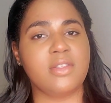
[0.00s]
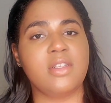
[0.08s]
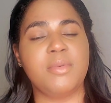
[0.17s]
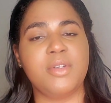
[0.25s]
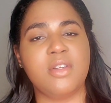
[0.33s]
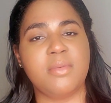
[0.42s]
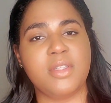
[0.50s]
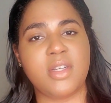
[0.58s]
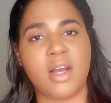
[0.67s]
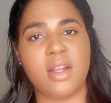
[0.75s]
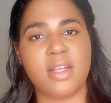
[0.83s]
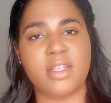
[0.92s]

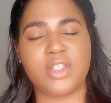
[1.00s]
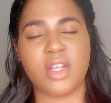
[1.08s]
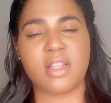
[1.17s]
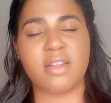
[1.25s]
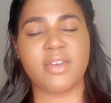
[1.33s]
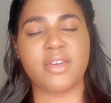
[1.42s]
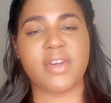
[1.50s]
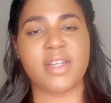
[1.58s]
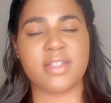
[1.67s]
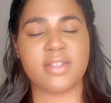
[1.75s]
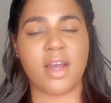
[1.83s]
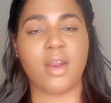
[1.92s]

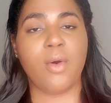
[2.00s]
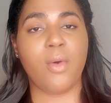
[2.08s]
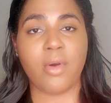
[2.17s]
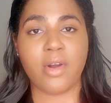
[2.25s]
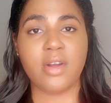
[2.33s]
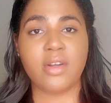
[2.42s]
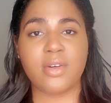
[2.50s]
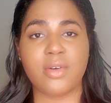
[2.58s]
www.angelicloveandgrace.org,